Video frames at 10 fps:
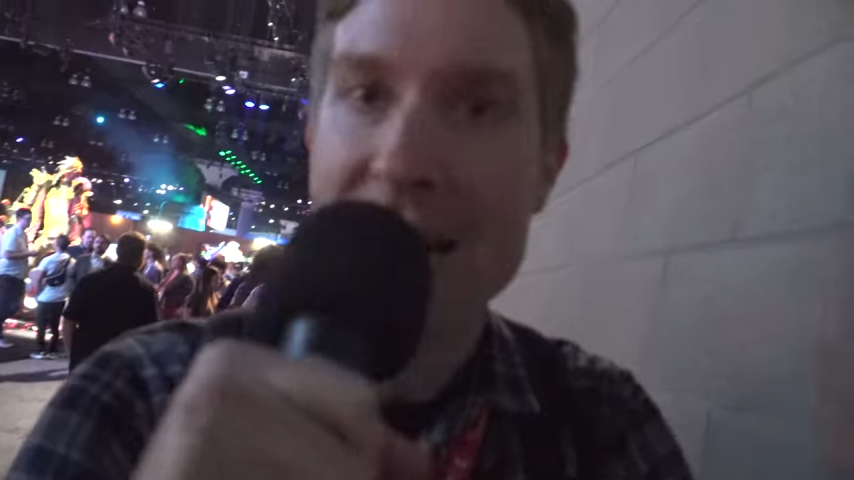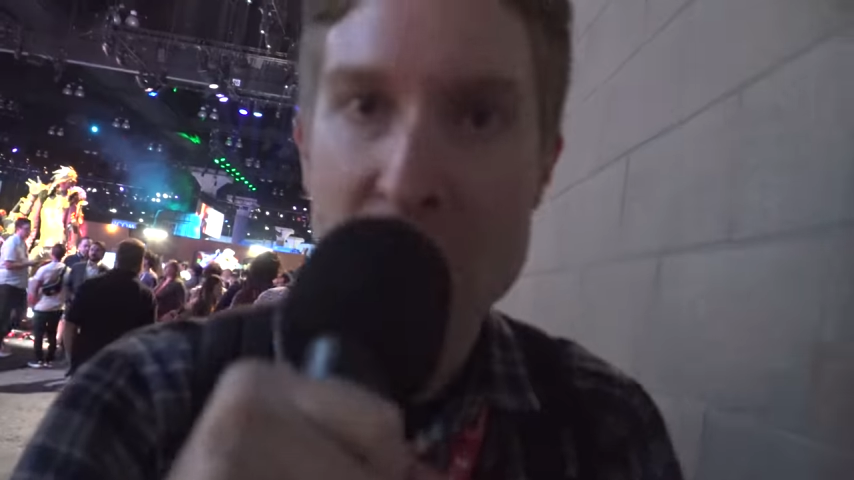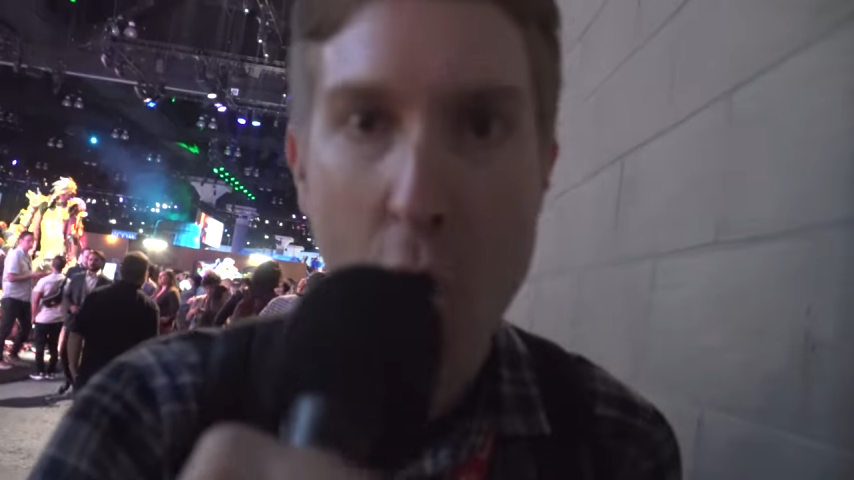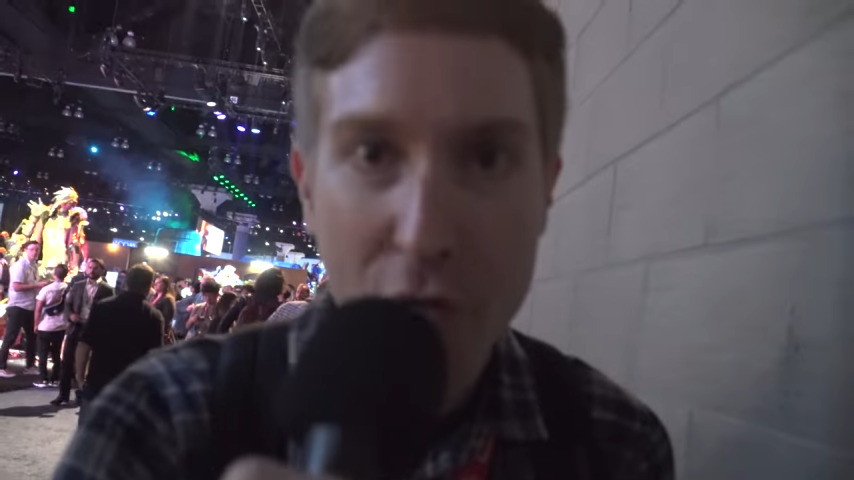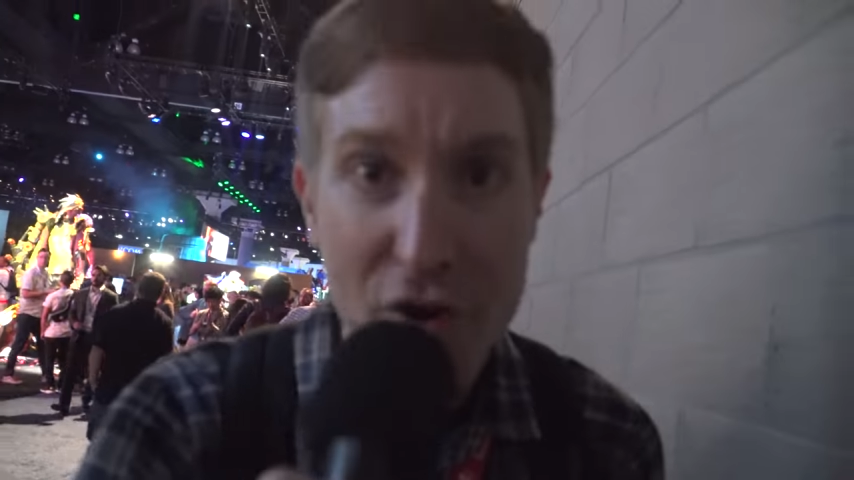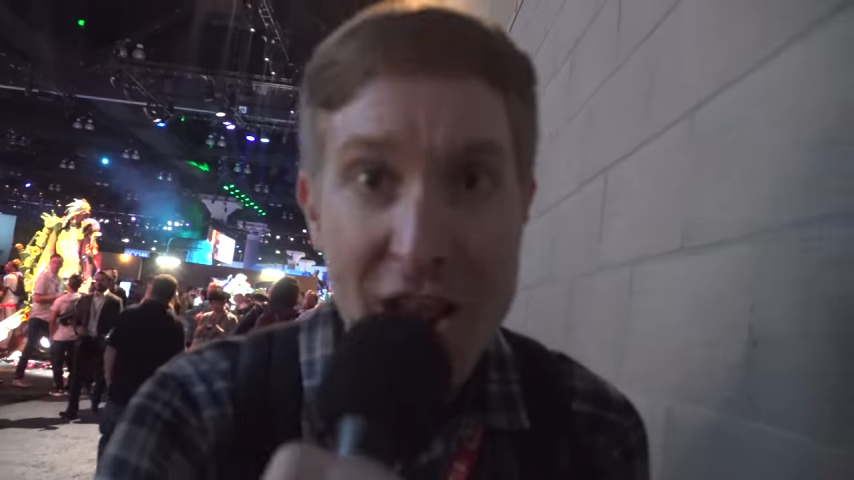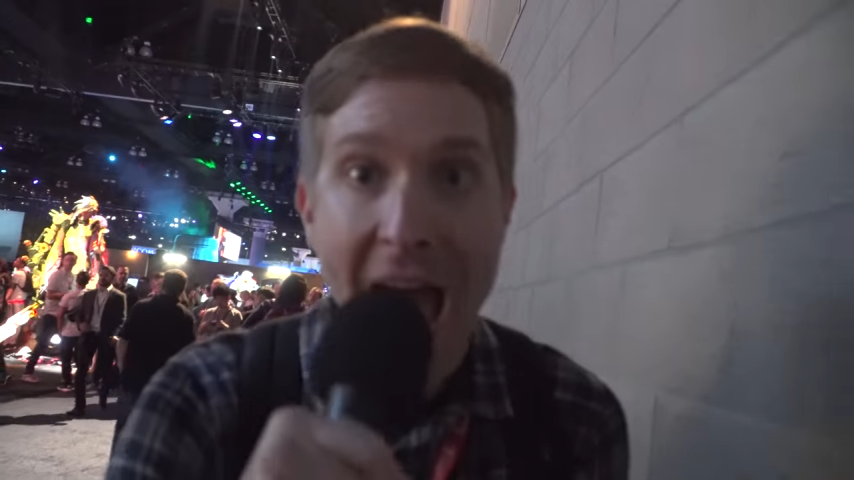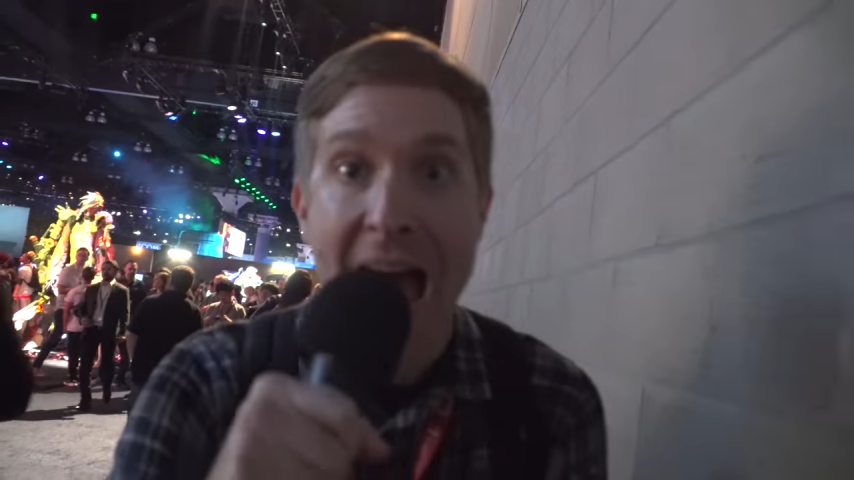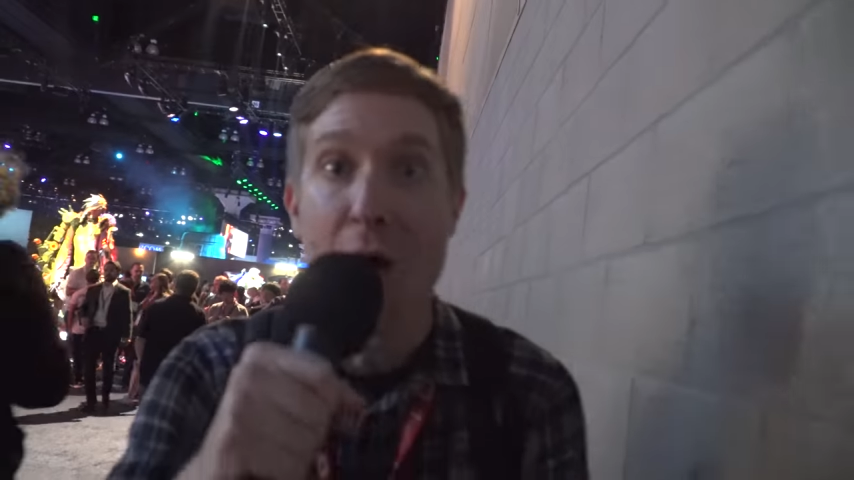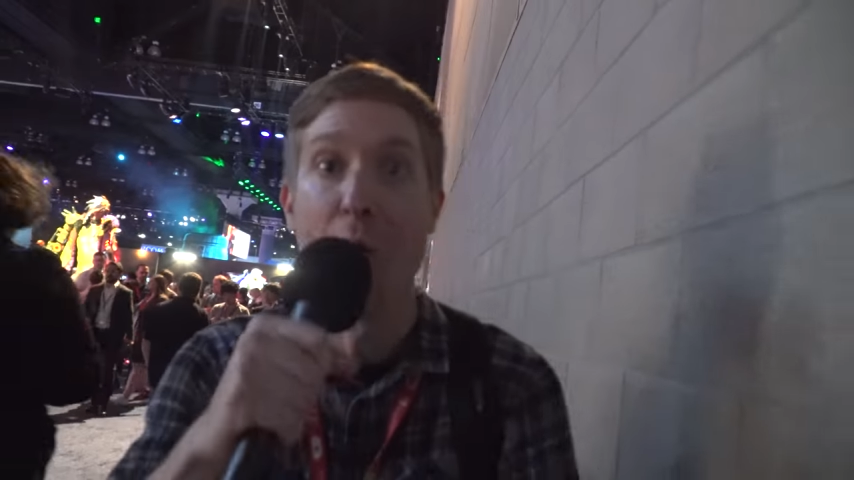Heading over
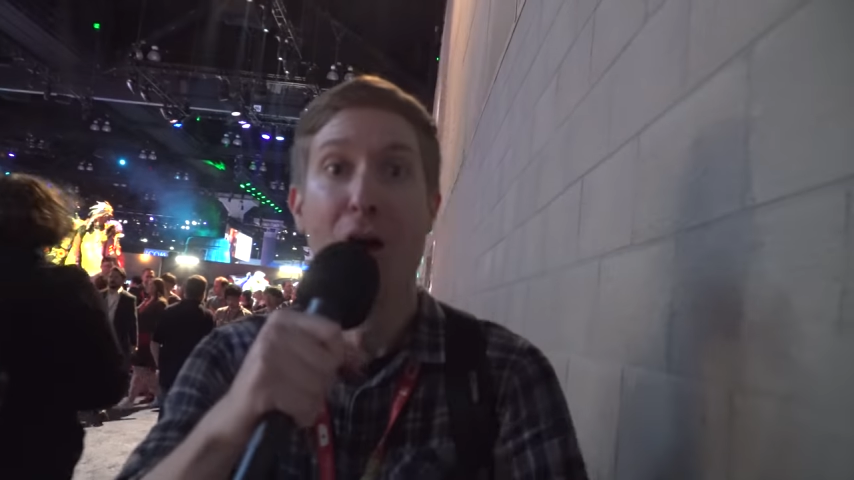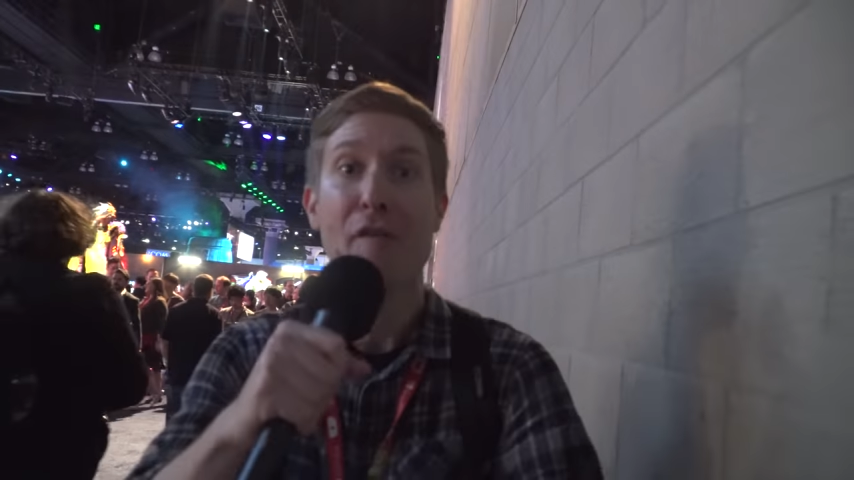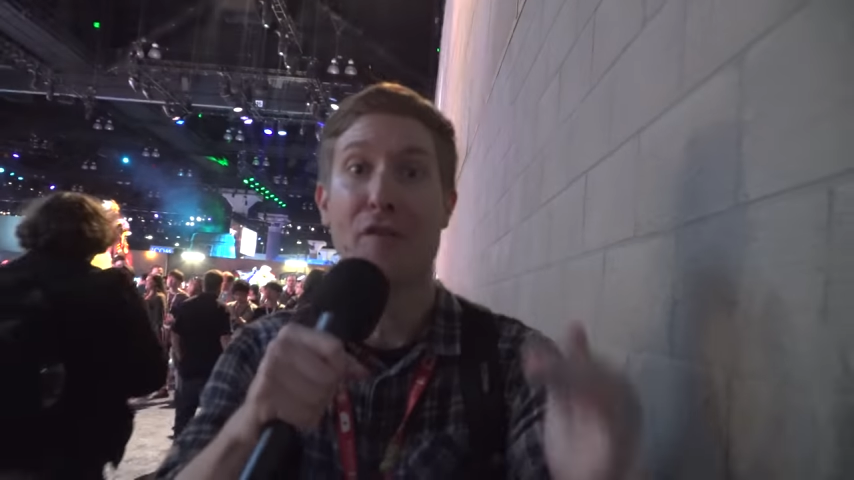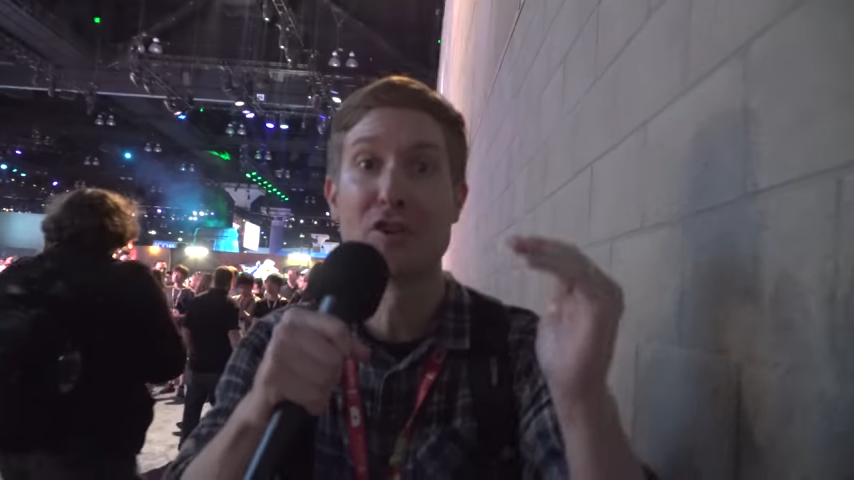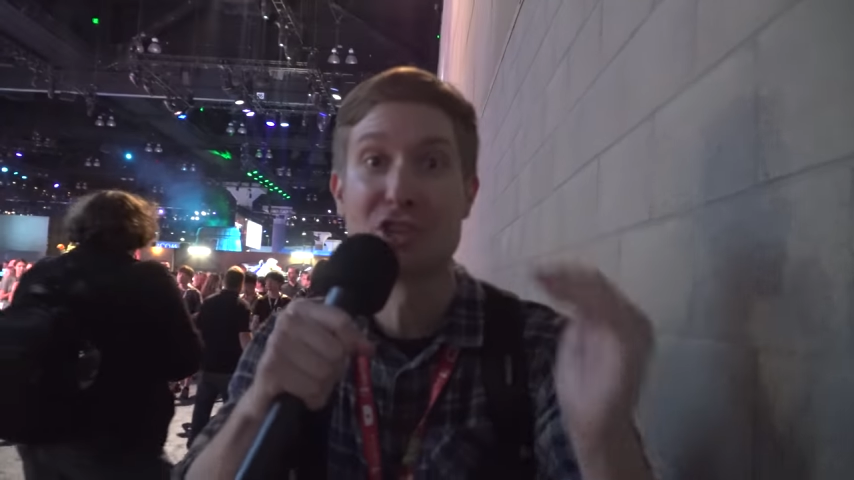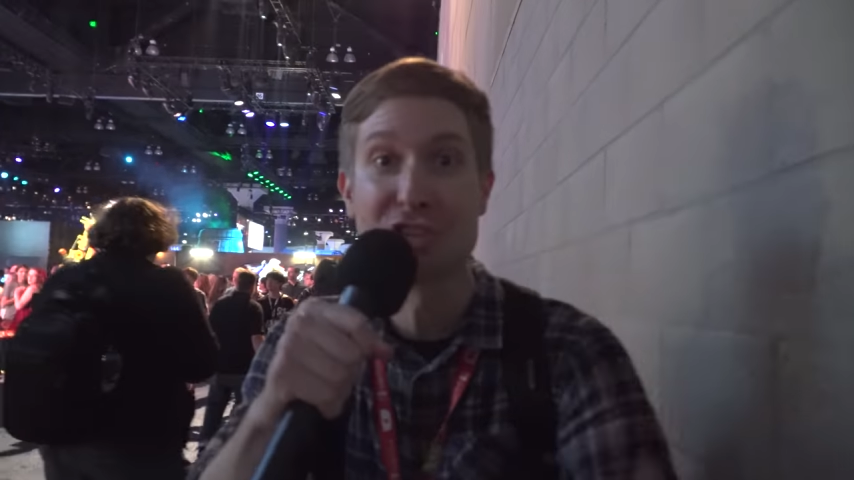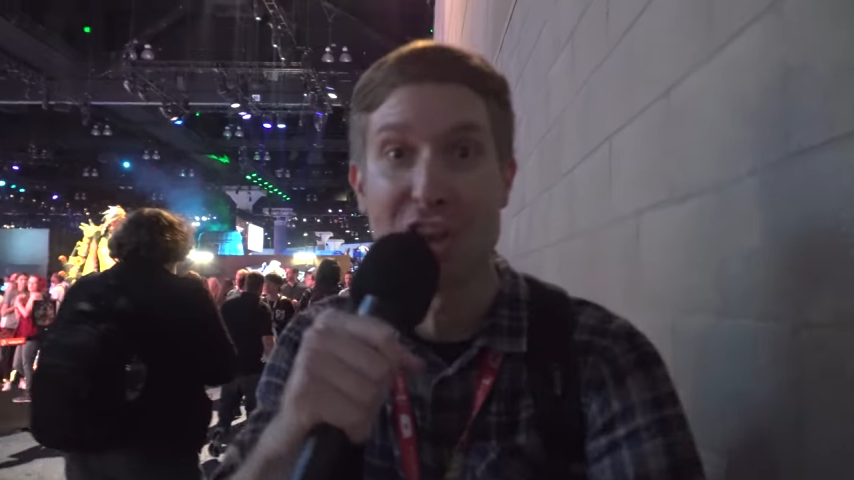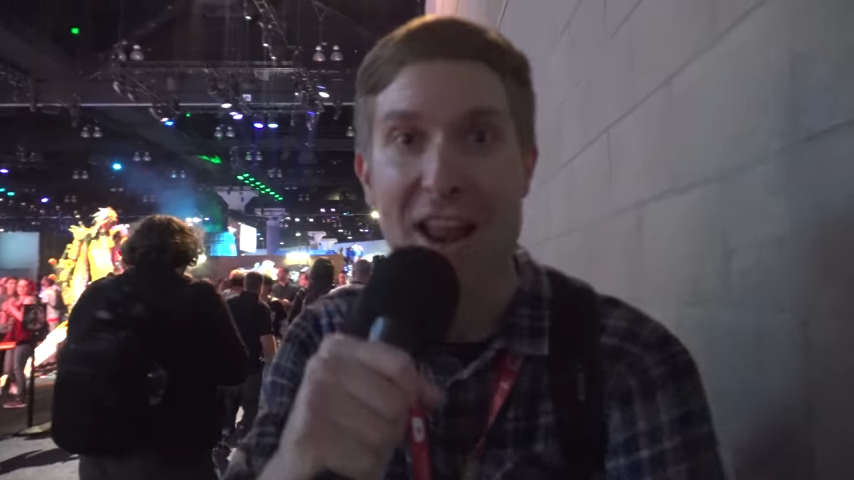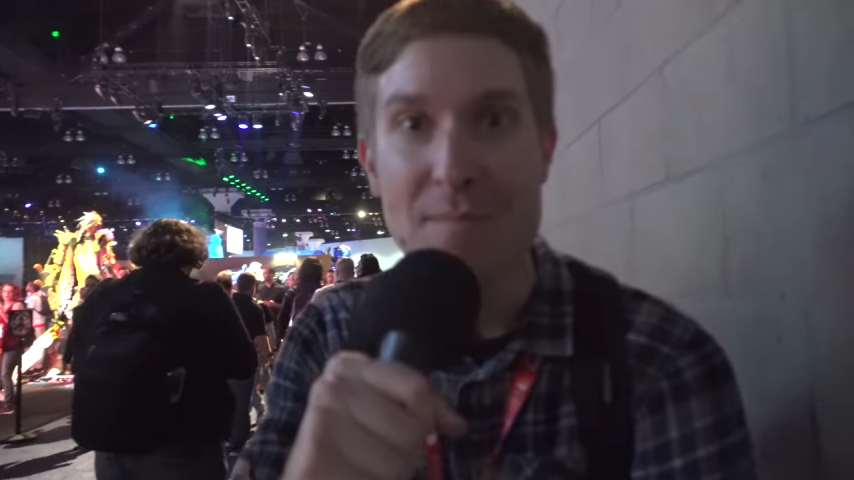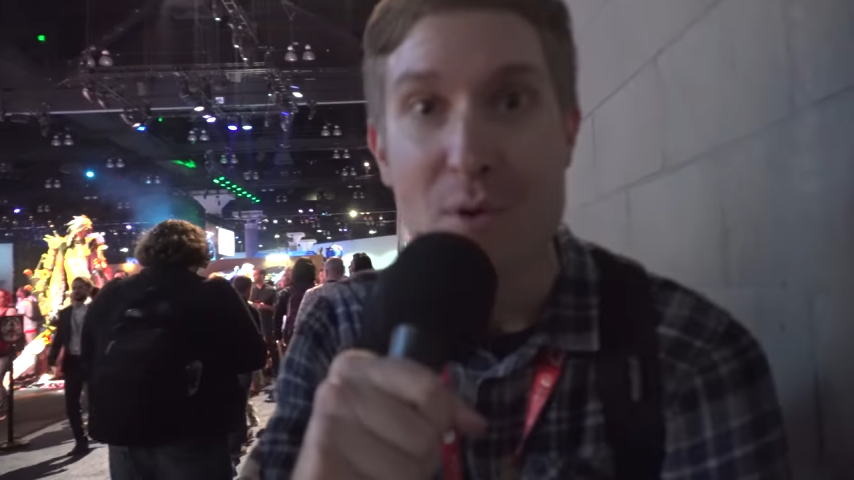now for
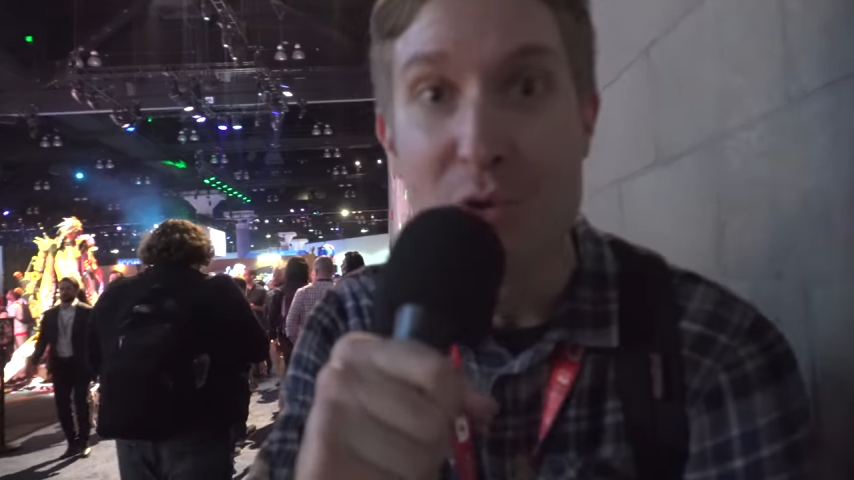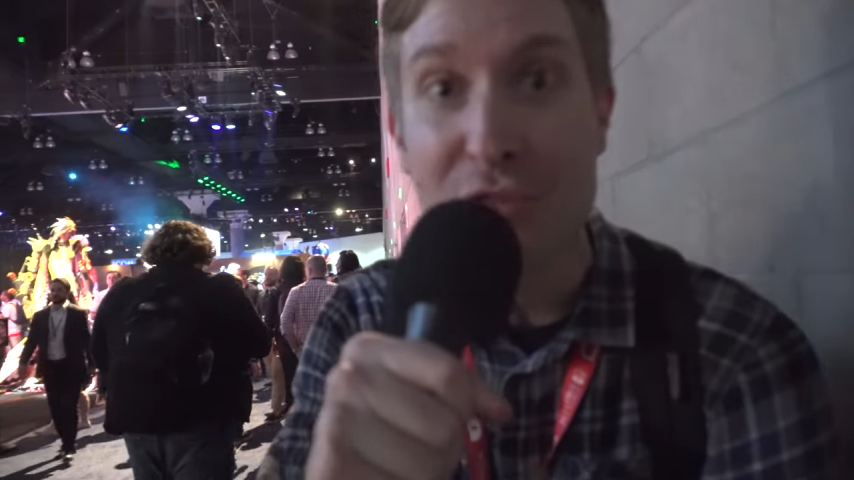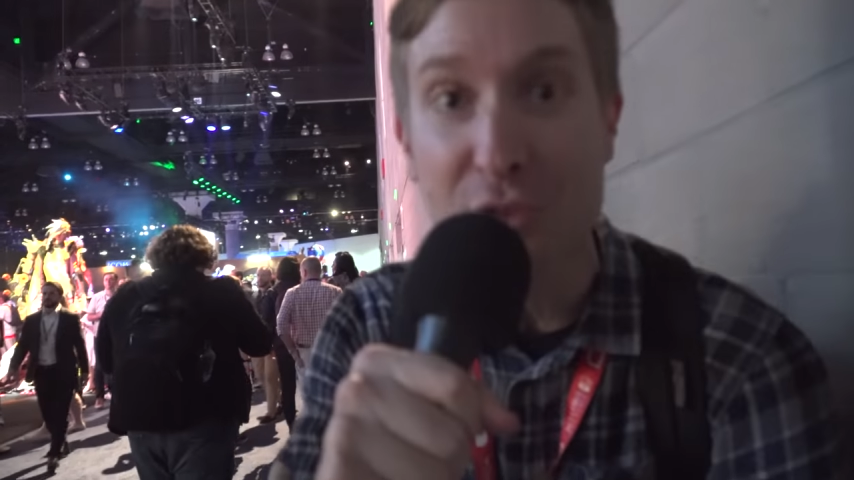Shenmue